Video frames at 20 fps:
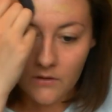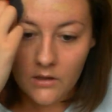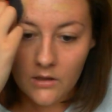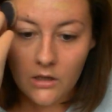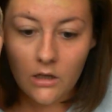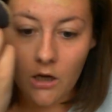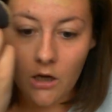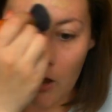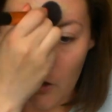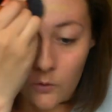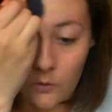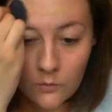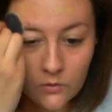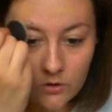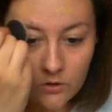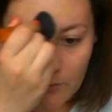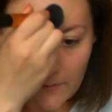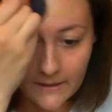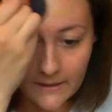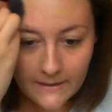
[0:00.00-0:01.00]
glow
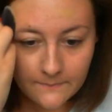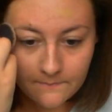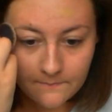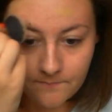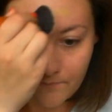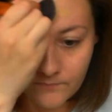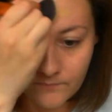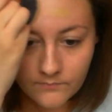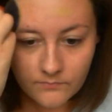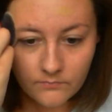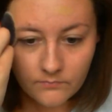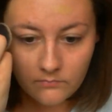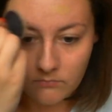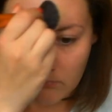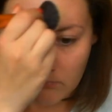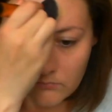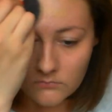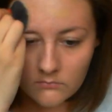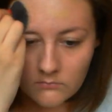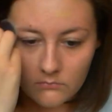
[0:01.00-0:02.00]
to it.
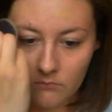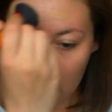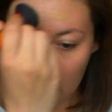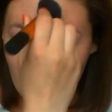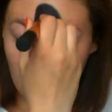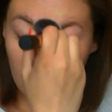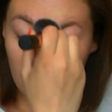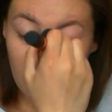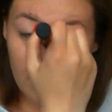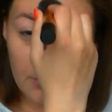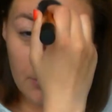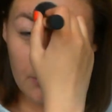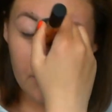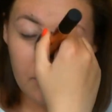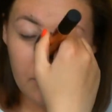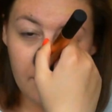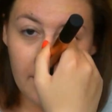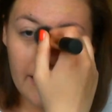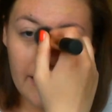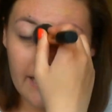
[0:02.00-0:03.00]
I should have
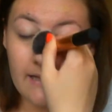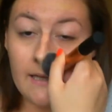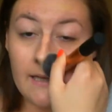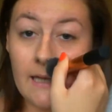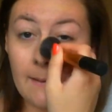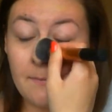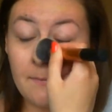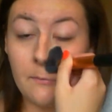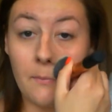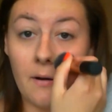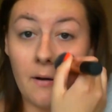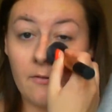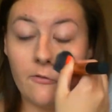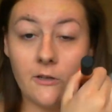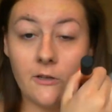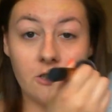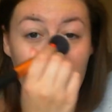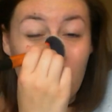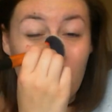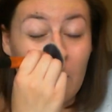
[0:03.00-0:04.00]
probably clipped my
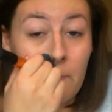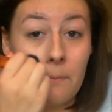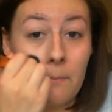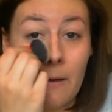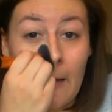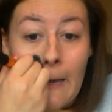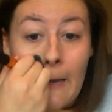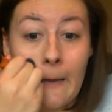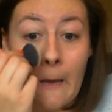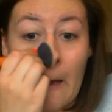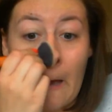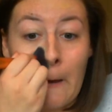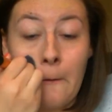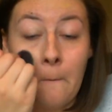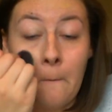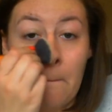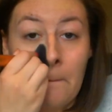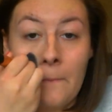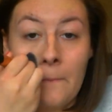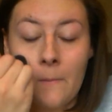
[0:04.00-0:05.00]
fringe up, but hey ho,
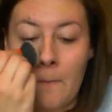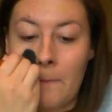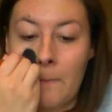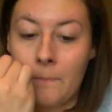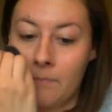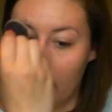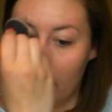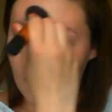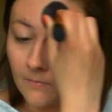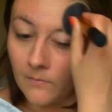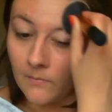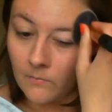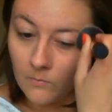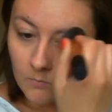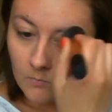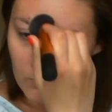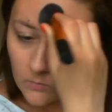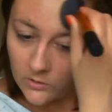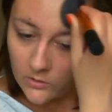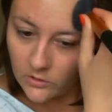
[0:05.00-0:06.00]

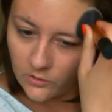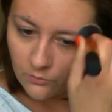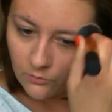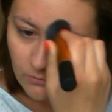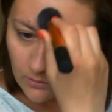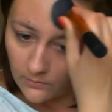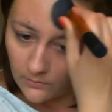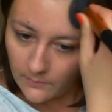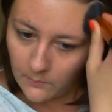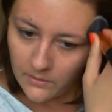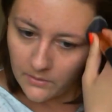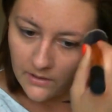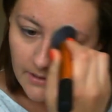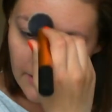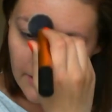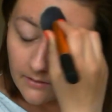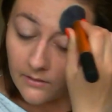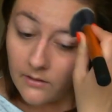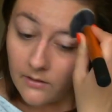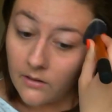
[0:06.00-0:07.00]
we're just rolling with
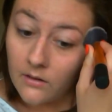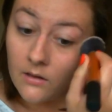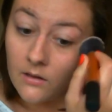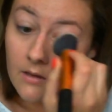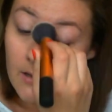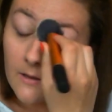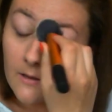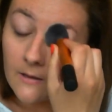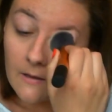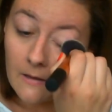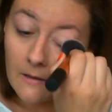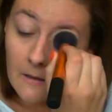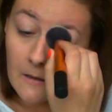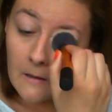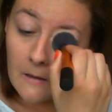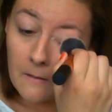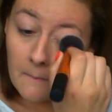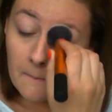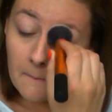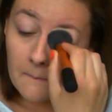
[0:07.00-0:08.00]
it.
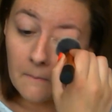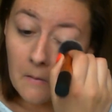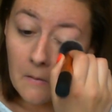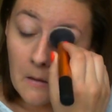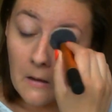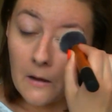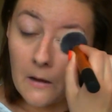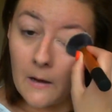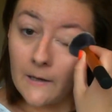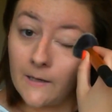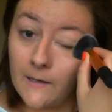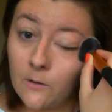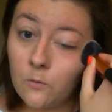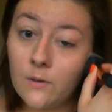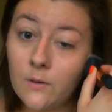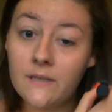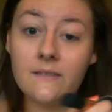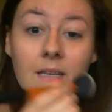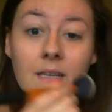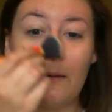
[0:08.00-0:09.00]
I
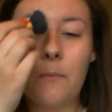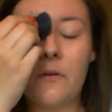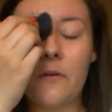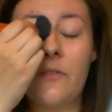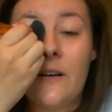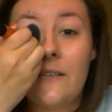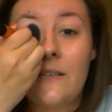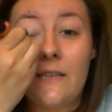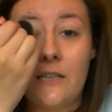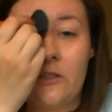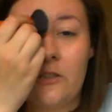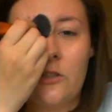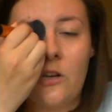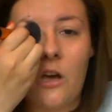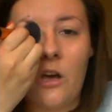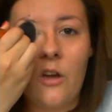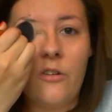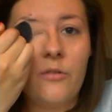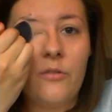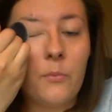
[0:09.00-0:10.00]
always take my foundation
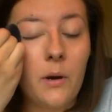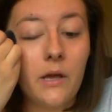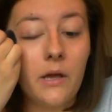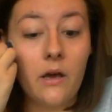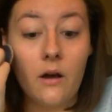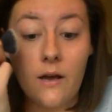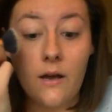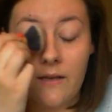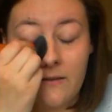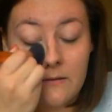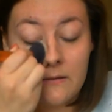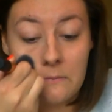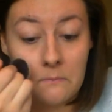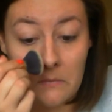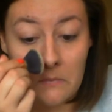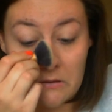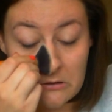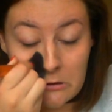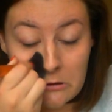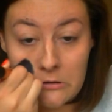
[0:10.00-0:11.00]
over my eyes.
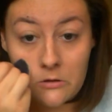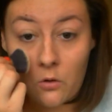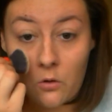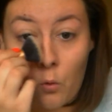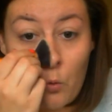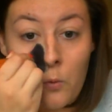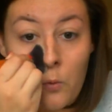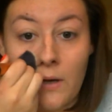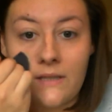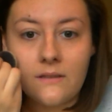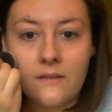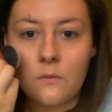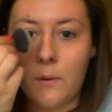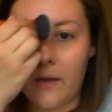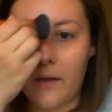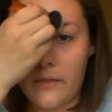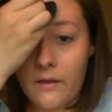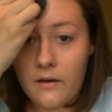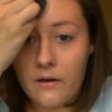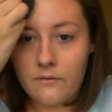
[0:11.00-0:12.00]
That's just always the
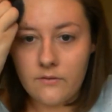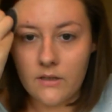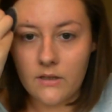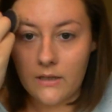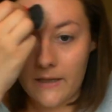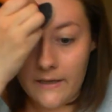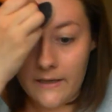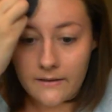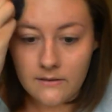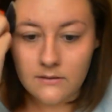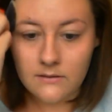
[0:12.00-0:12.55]
way that I've done it.